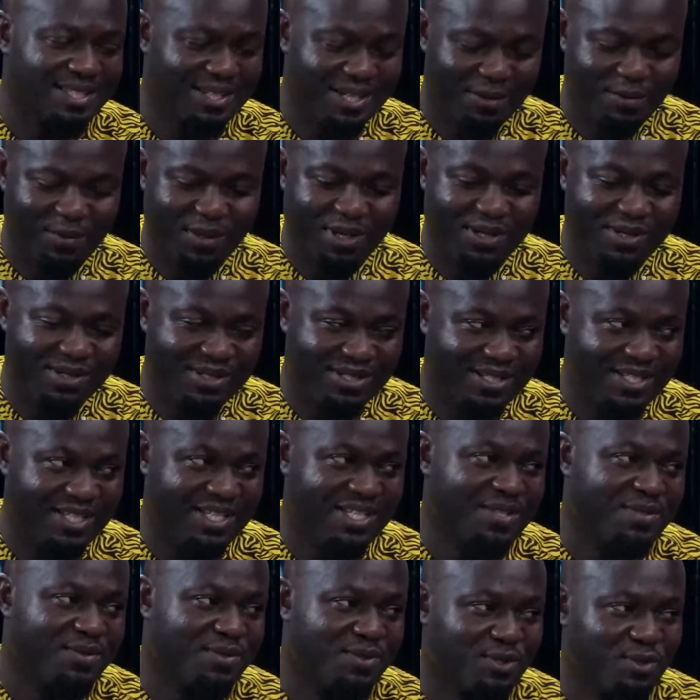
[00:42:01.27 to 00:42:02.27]
about
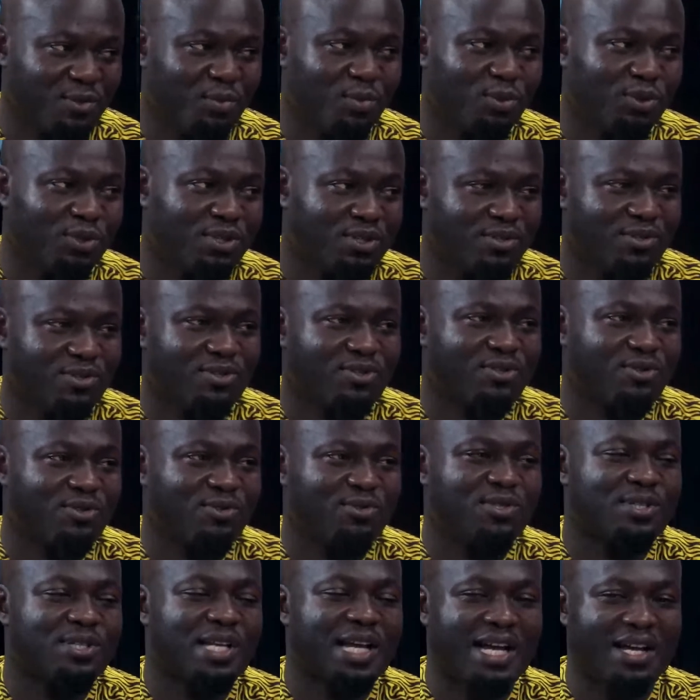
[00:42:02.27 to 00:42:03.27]
6 geopolitical
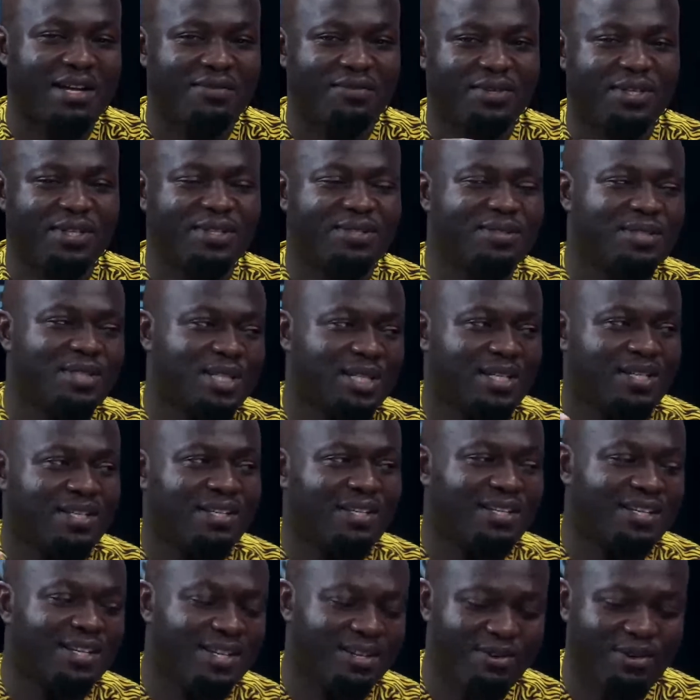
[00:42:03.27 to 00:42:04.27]
zones having
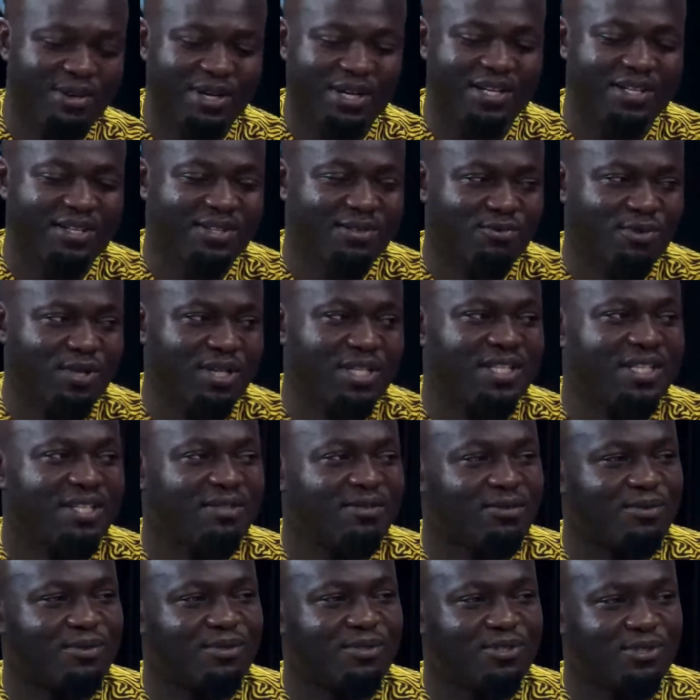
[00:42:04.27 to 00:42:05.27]
areas where they
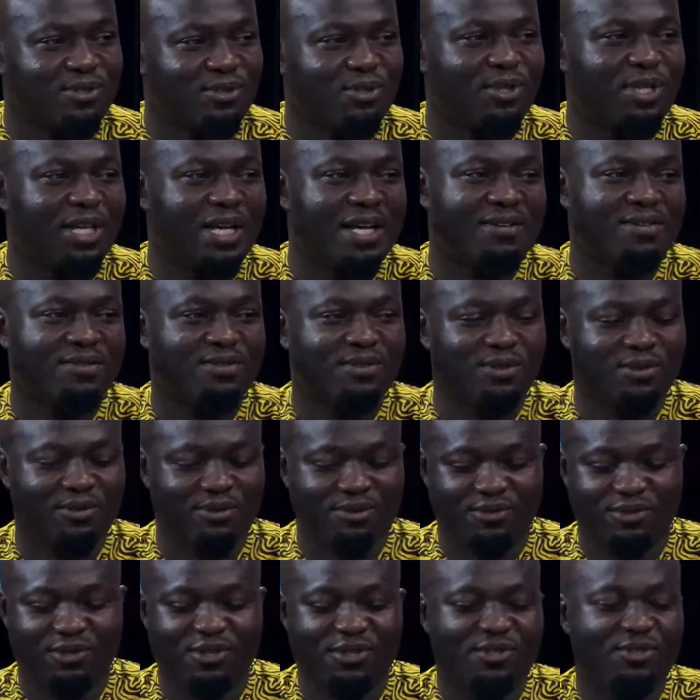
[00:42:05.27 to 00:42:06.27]
will store
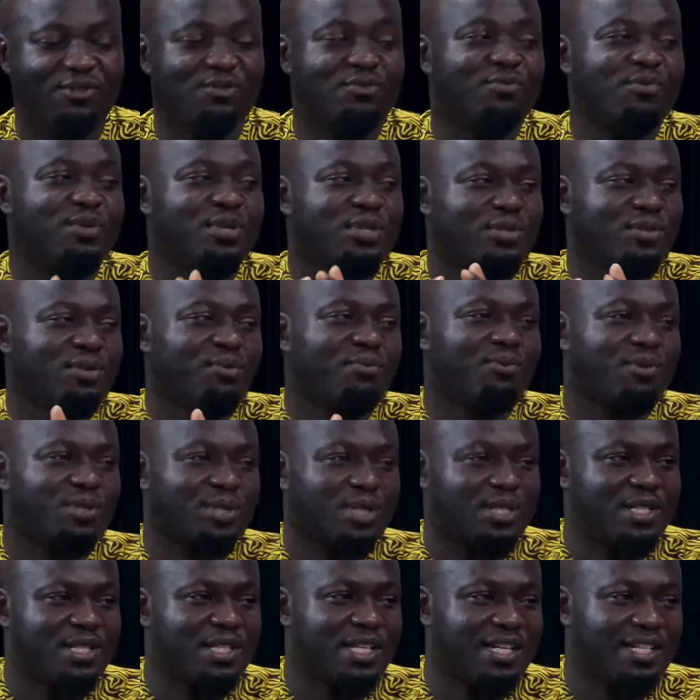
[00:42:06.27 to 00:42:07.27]
livestock just to meet up with
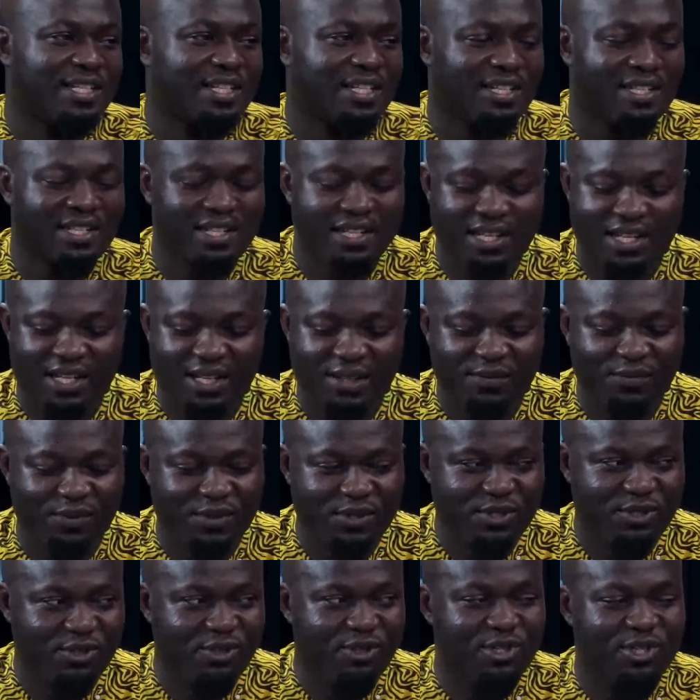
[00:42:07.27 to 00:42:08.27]
the standard and food
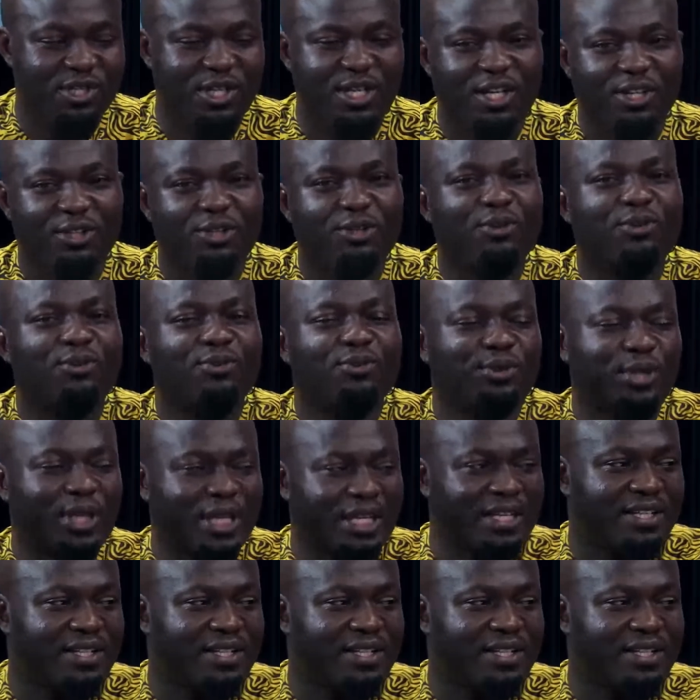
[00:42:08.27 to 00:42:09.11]
security. Do you think